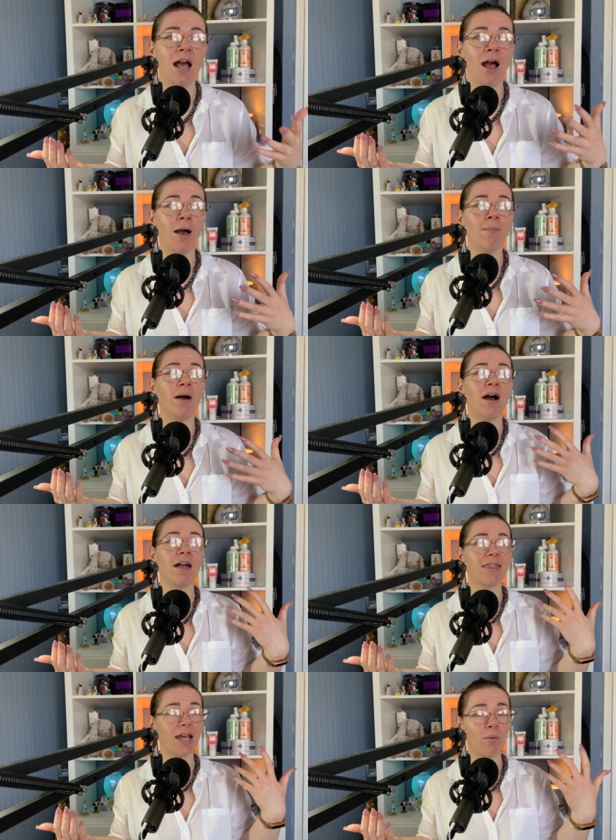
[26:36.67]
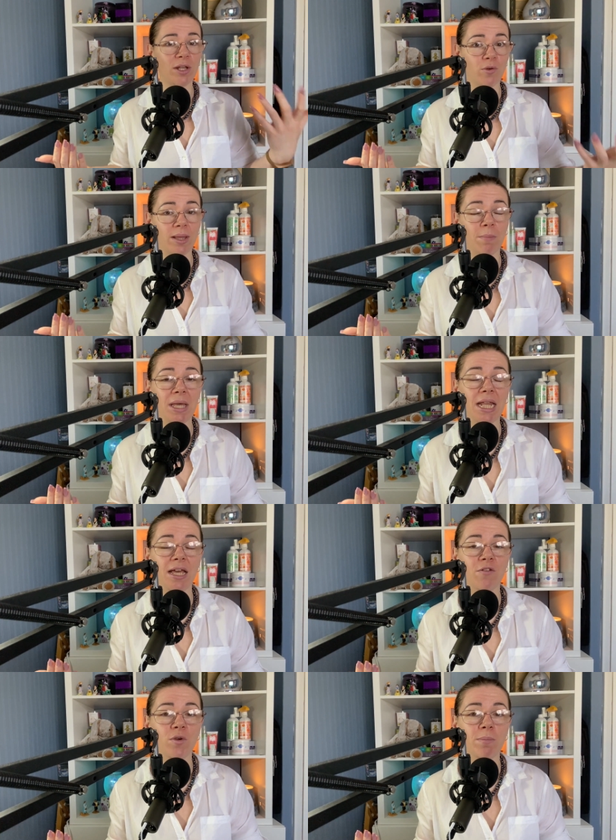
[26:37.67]
I think when you're in the
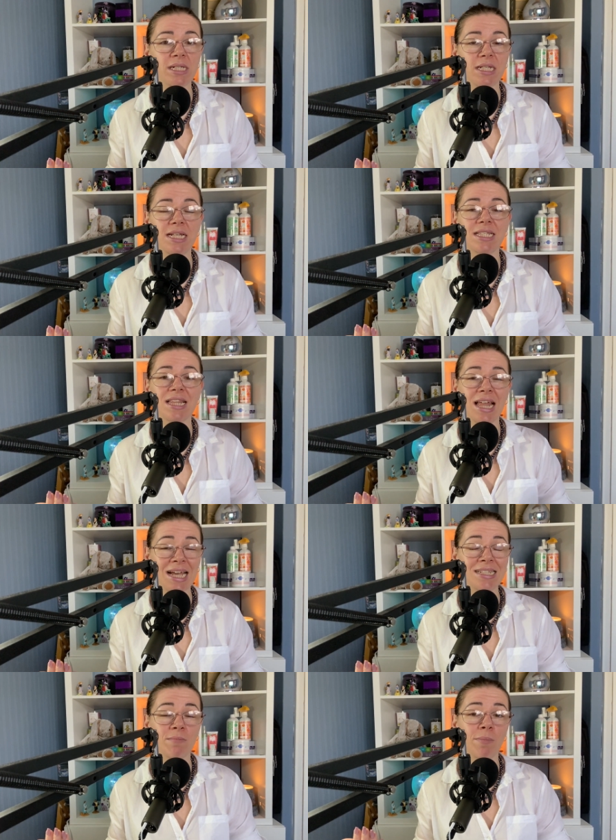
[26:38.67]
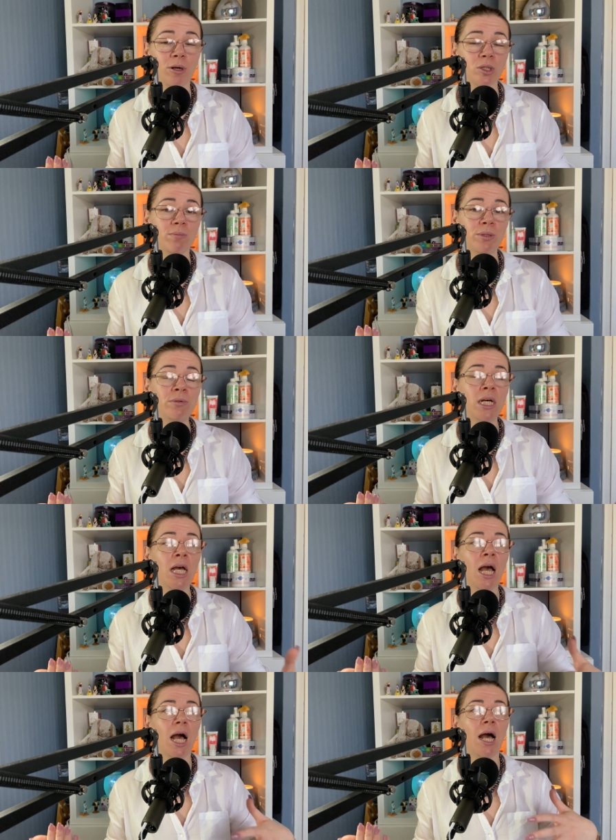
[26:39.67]
beginning of your business, that isn't possible.
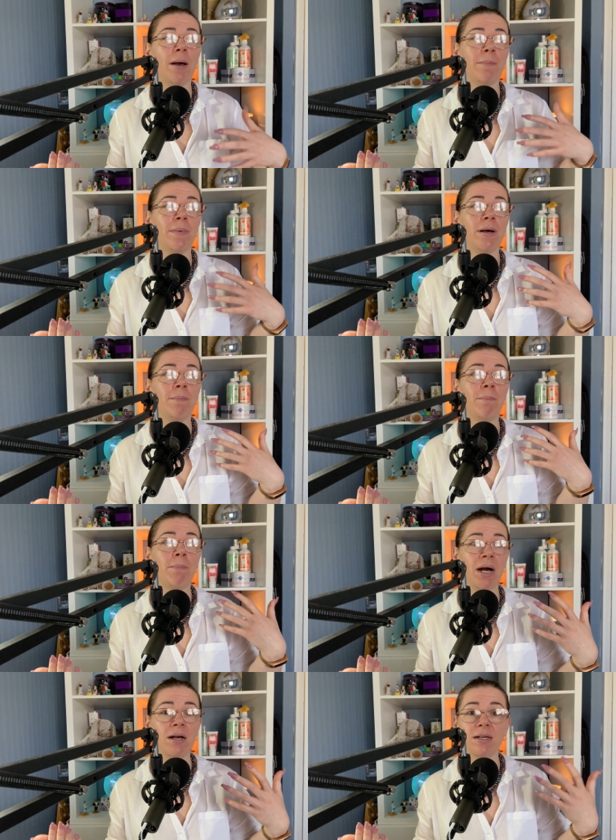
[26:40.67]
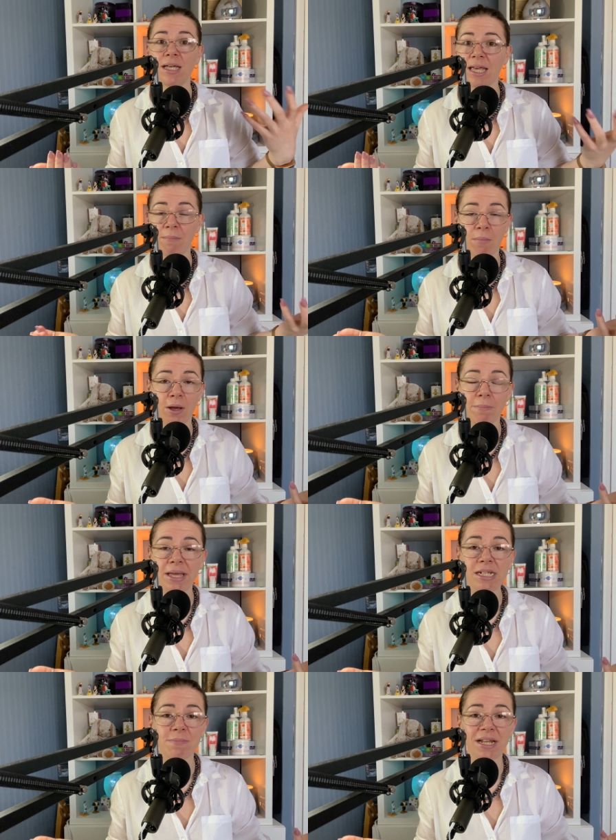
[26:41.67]
But it might
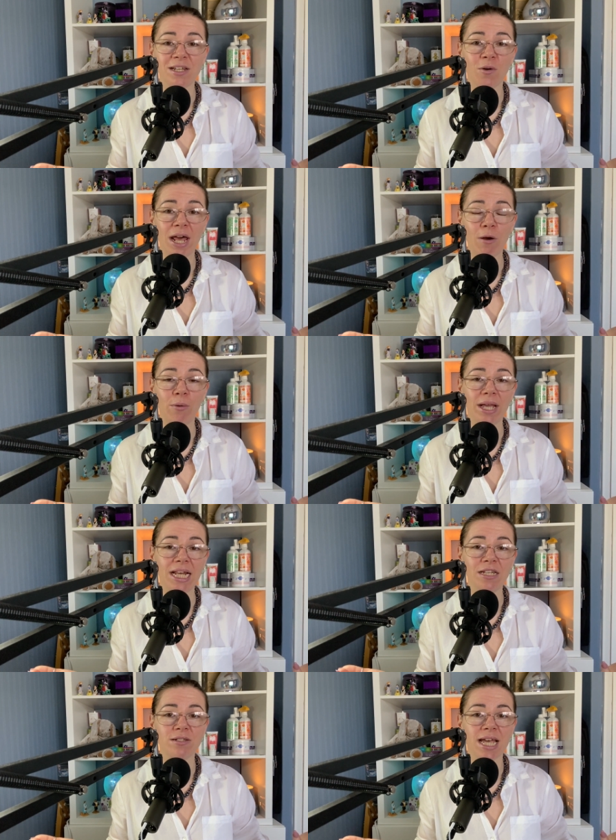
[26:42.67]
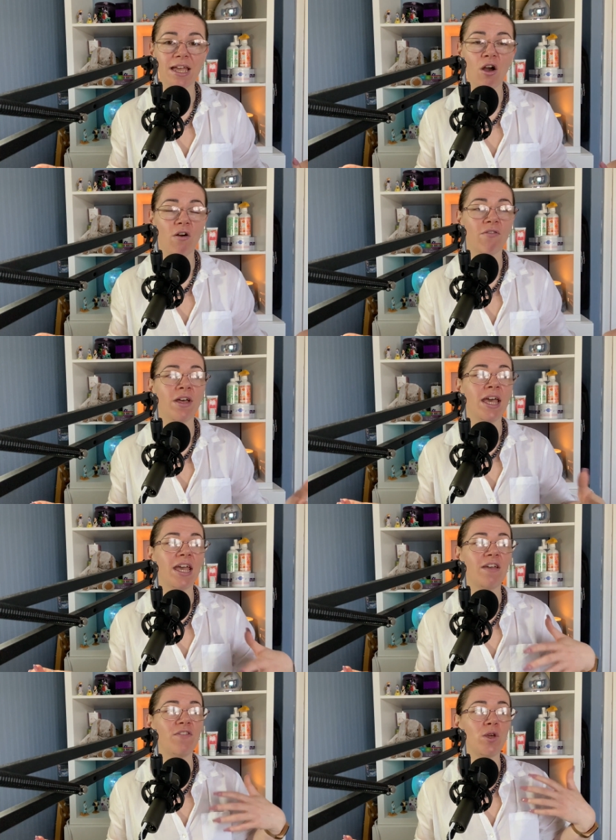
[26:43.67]
be, depending on how quickly you take off.
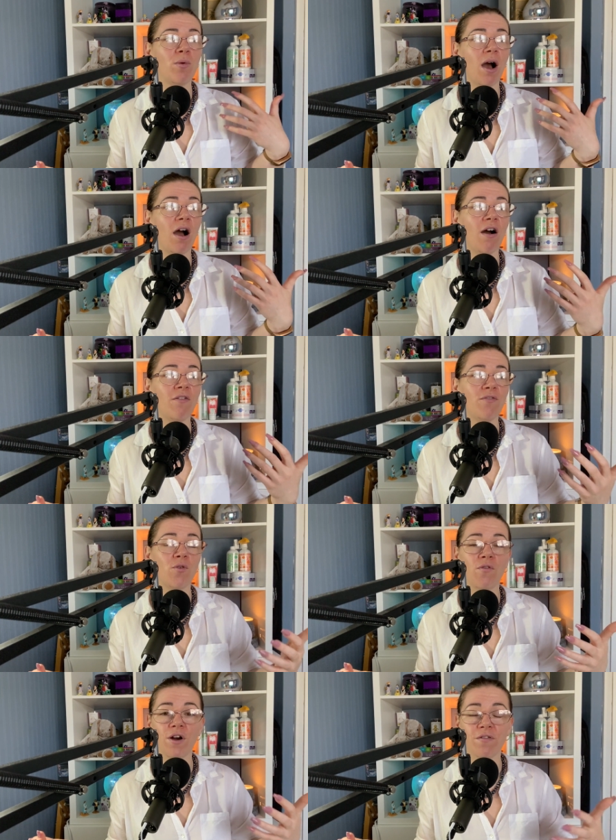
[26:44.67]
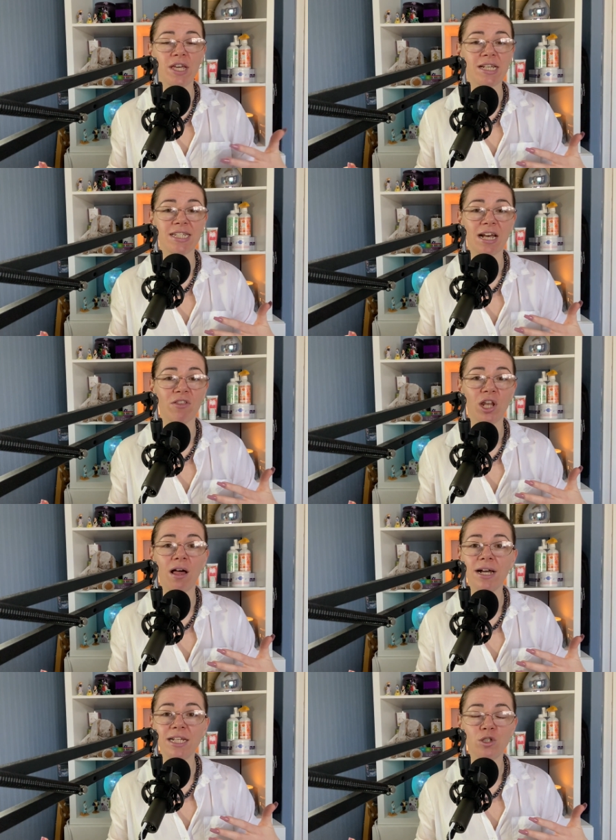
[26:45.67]
If you are 4 or 5 years down the
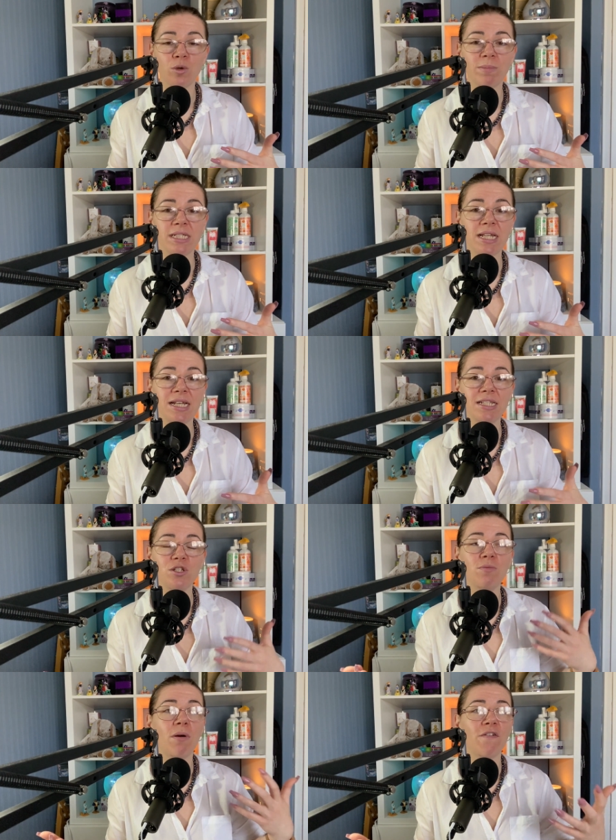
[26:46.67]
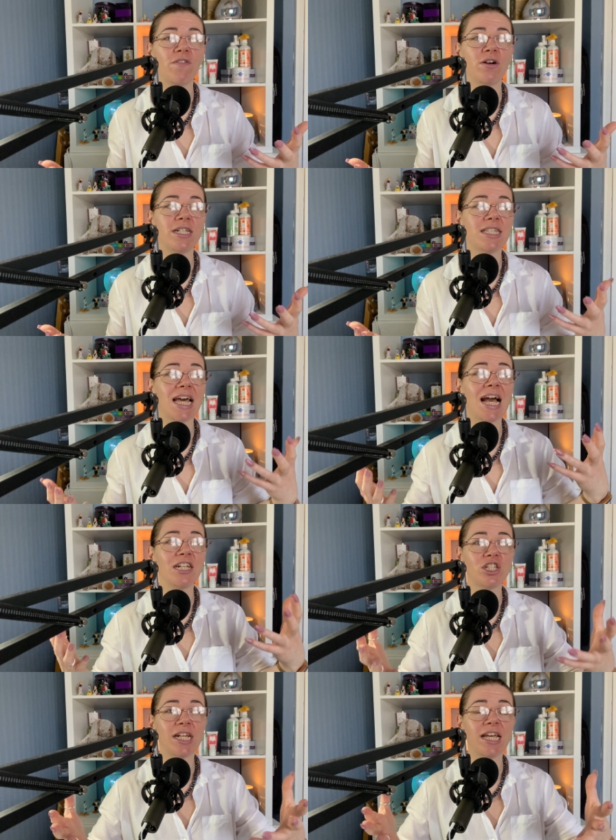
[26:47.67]
line in your business, you might find that
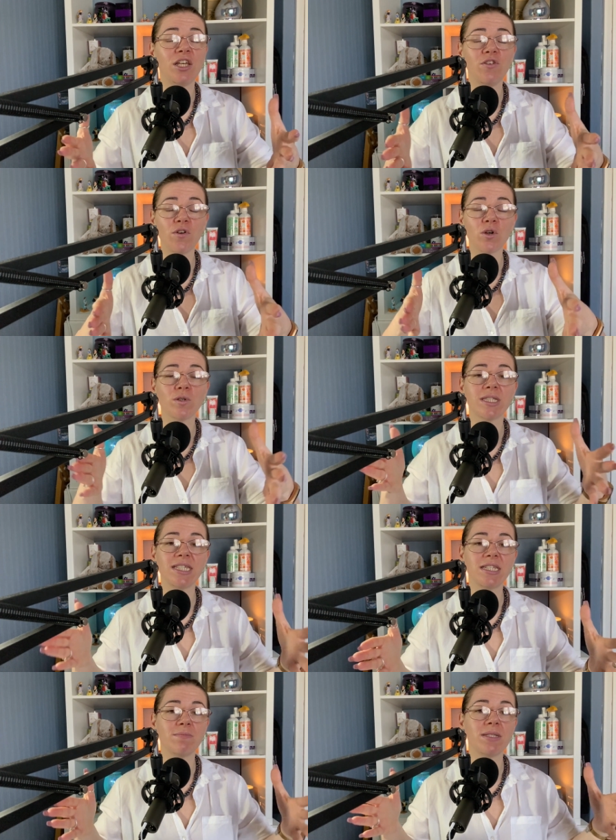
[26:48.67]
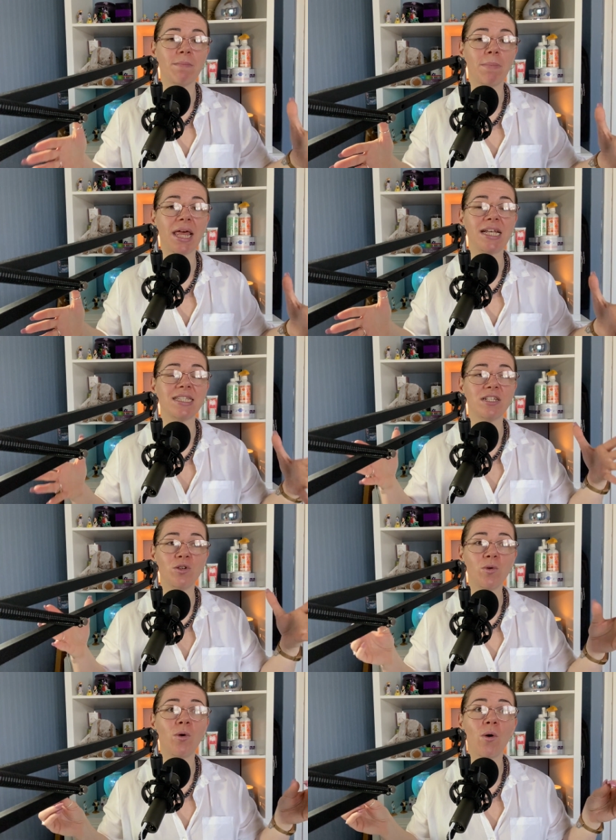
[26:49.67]
actually you've got your systems in place and your